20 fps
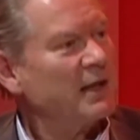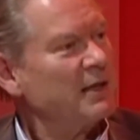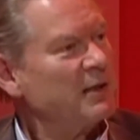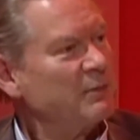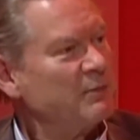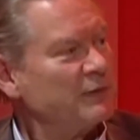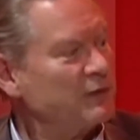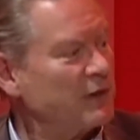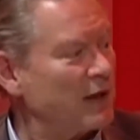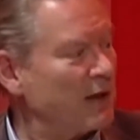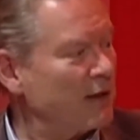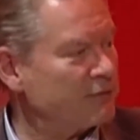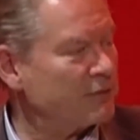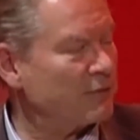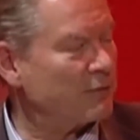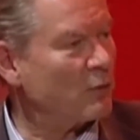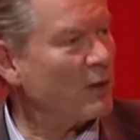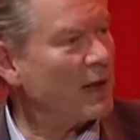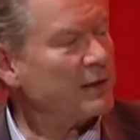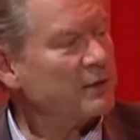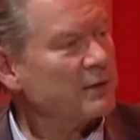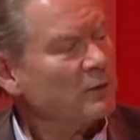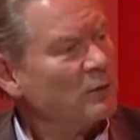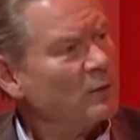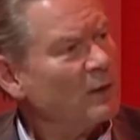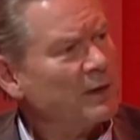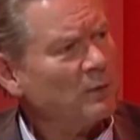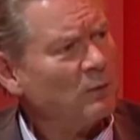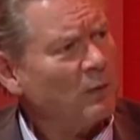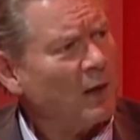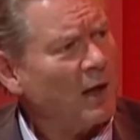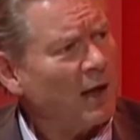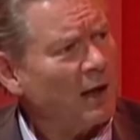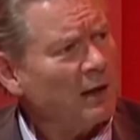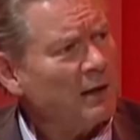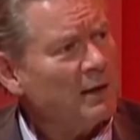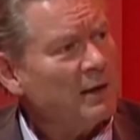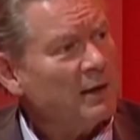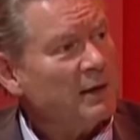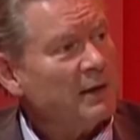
He was there for quite a, quite a while.